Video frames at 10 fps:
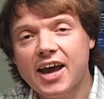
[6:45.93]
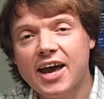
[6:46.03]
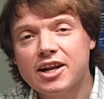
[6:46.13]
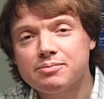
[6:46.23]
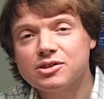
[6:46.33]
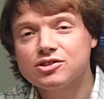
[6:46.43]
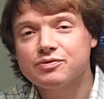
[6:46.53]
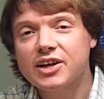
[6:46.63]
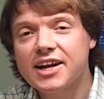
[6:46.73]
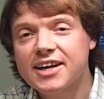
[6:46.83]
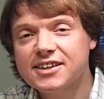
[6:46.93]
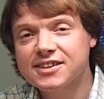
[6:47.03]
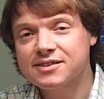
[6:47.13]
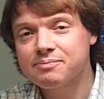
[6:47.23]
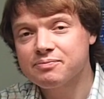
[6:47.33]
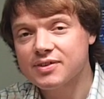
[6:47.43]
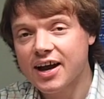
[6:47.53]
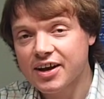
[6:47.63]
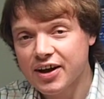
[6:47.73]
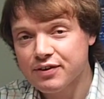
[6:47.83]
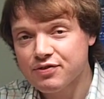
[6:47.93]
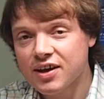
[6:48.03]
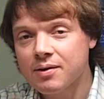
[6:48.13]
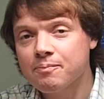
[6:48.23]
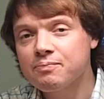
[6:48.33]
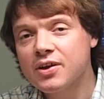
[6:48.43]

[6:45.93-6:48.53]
element of a list, that kind of thing,